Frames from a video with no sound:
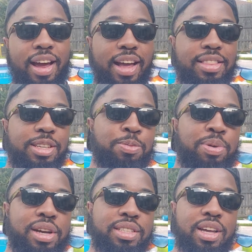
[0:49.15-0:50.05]
at this
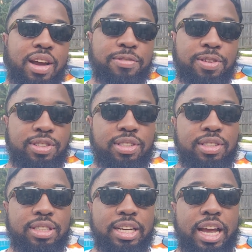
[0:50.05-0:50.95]
press
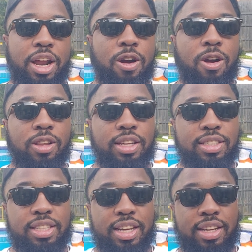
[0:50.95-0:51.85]
conference today in
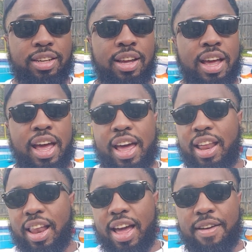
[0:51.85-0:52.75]
Arlington
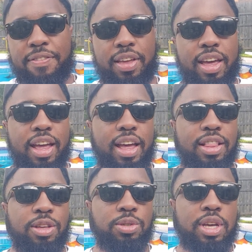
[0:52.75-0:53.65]
and laugh
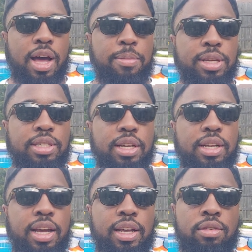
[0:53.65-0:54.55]
at those comments
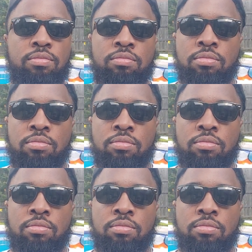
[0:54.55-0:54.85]
and